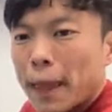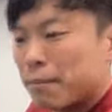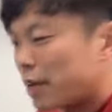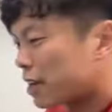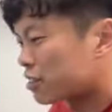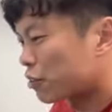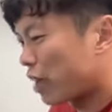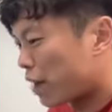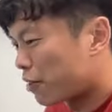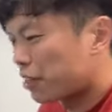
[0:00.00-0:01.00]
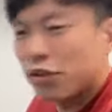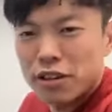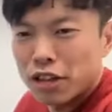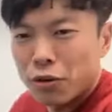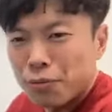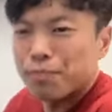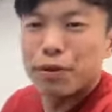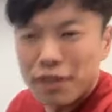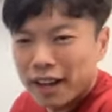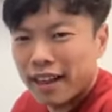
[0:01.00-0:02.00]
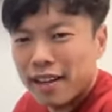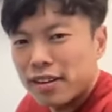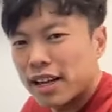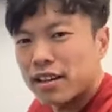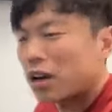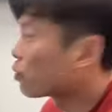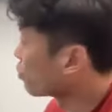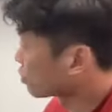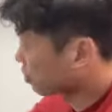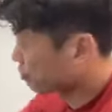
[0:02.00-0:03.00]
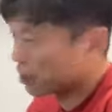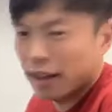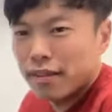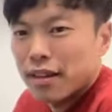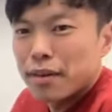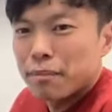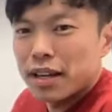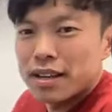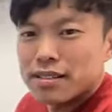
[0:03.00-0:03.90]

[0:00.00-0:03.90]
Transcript: because everything you need to build out that. Later on we will talk about that because